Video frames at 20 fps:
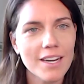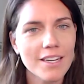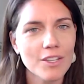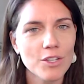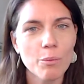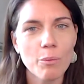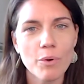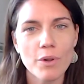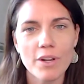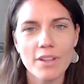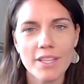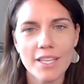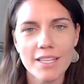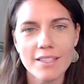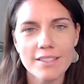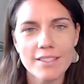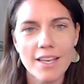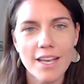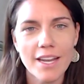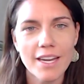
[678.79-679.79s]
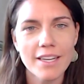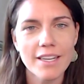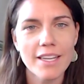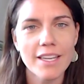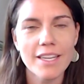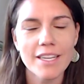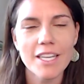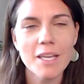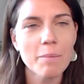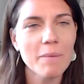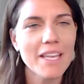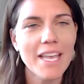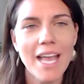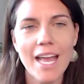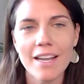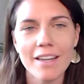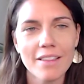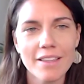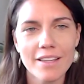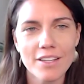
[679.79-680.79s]
and you put on the inside, it can be
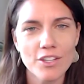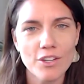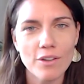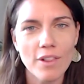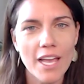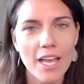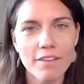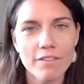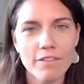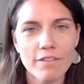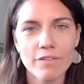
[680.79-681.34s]
anything in your life,